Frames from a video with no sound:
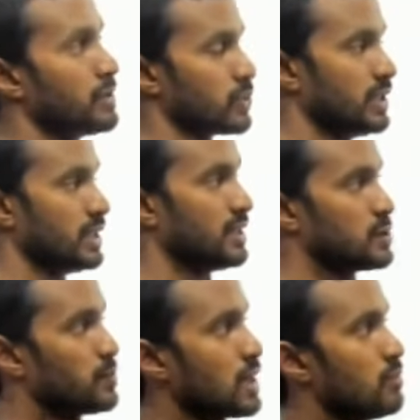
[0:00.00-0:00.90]
So here
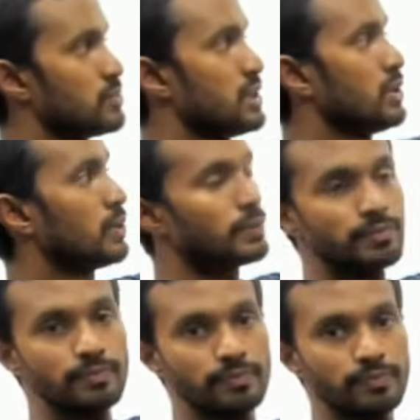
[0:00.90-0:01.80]
this becomes 0,
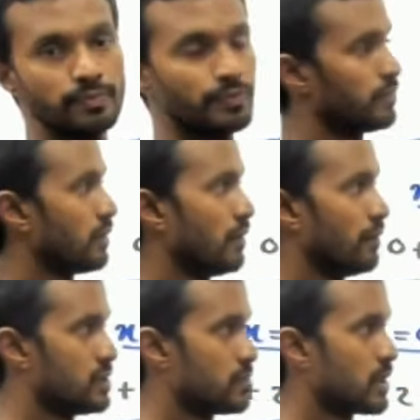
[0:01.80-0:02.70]

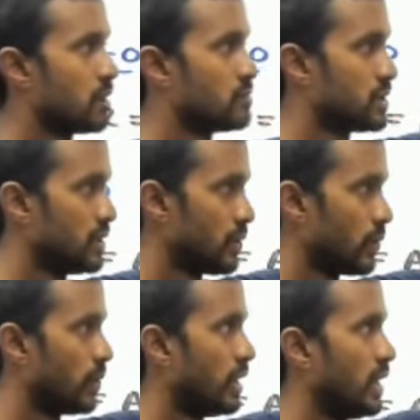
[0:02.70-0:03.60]
this becomes
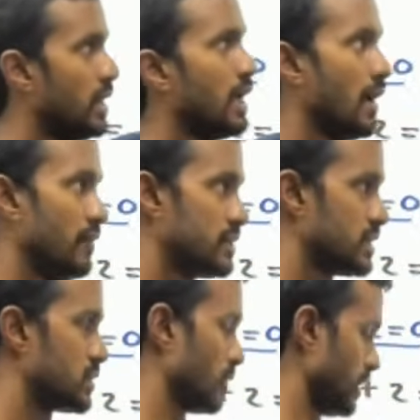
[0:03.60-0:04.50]
0, and this
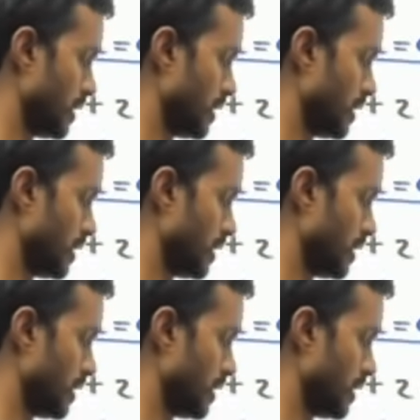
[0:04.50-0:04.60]
is only